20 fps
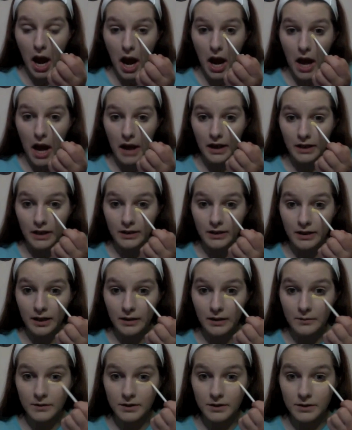and
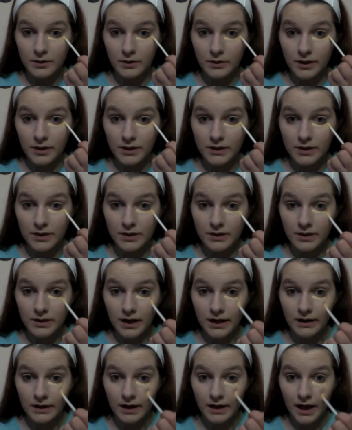I'm just going to
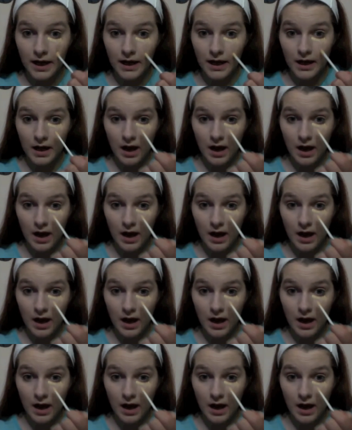take that